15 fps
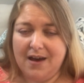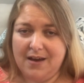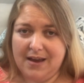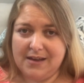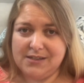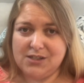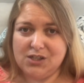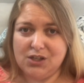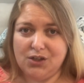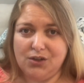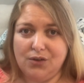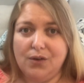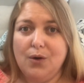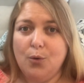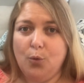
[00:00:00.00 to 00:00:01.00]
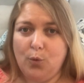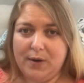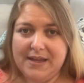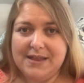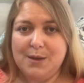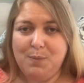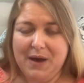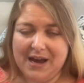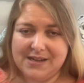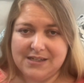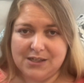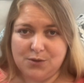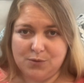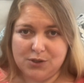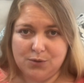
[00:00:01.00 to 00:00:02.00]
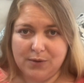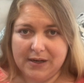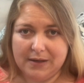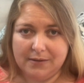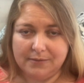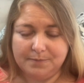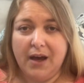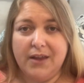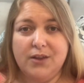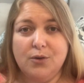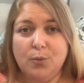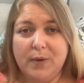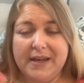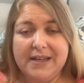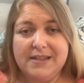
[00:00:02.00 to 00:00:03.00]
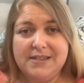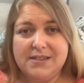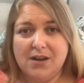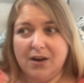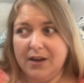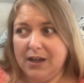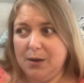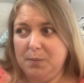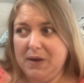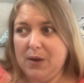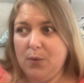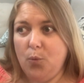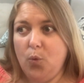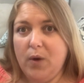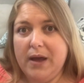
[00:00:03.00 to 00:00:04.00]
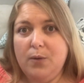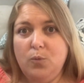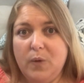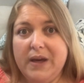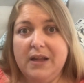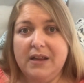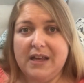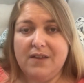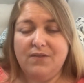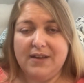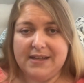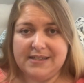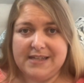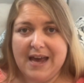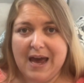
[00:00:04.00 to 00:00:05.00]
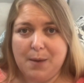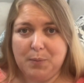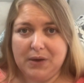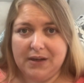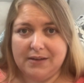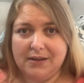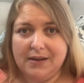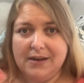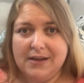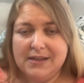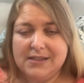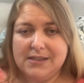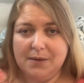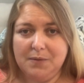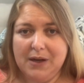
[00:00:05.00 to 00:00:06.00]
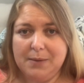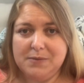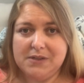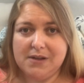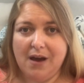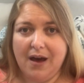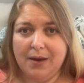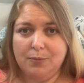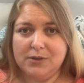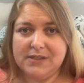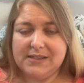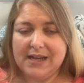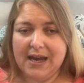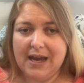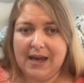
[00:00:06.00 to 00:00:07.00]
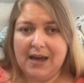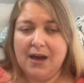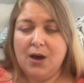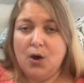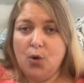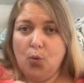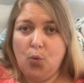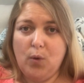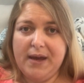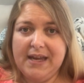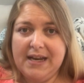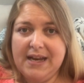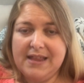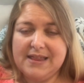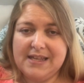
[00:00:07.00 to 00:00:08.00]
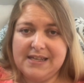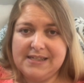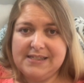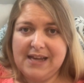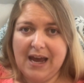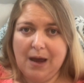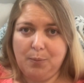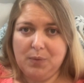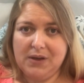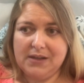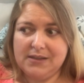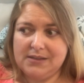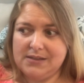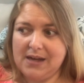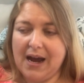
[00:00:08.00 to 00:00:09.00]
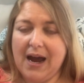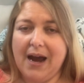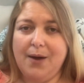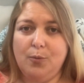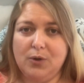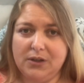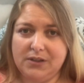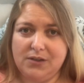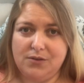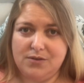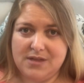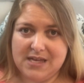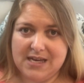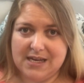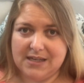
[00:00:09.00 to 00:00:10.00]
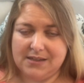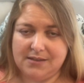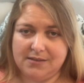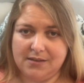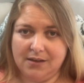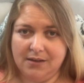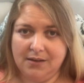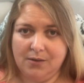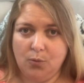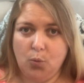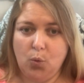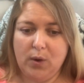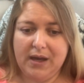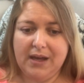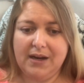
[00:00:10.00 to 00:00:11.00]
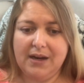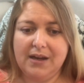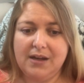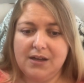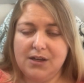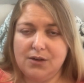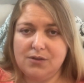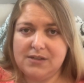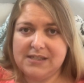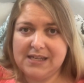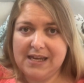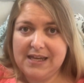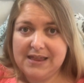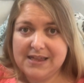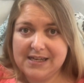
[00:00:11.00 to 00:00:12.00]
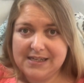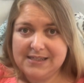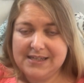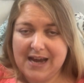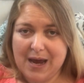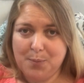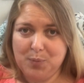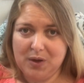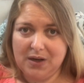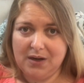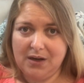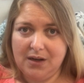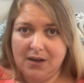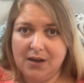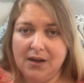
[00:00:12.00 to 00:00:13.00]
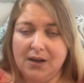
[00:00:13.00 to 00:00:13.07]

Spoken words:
as to when the passage was written. Other whens are going to be when will events happen. Sometimes God will say, when this happens, I will do this. When you see this happen,